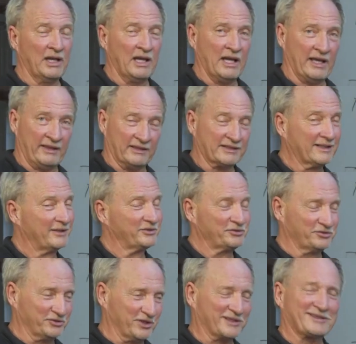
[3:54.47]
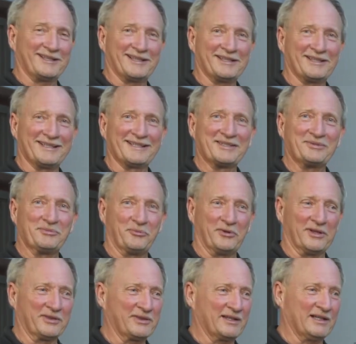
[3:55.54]
And this sounds just like it is.
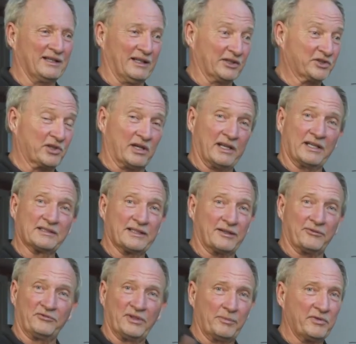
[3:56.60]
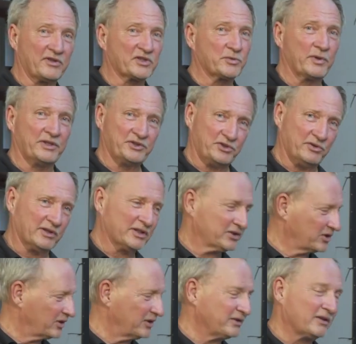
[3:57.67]
With electronics and a flip of the switch, you can
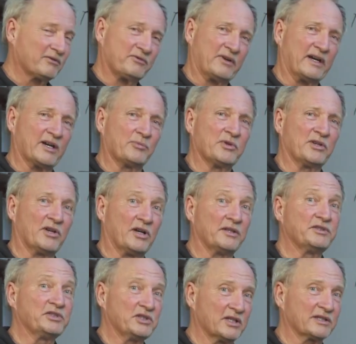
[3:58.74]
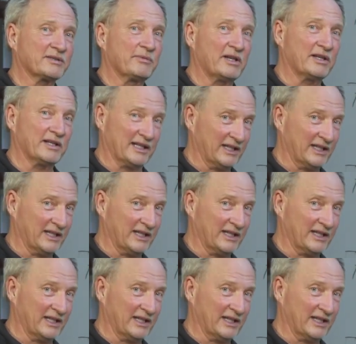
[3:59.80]
turn your fire pit on just about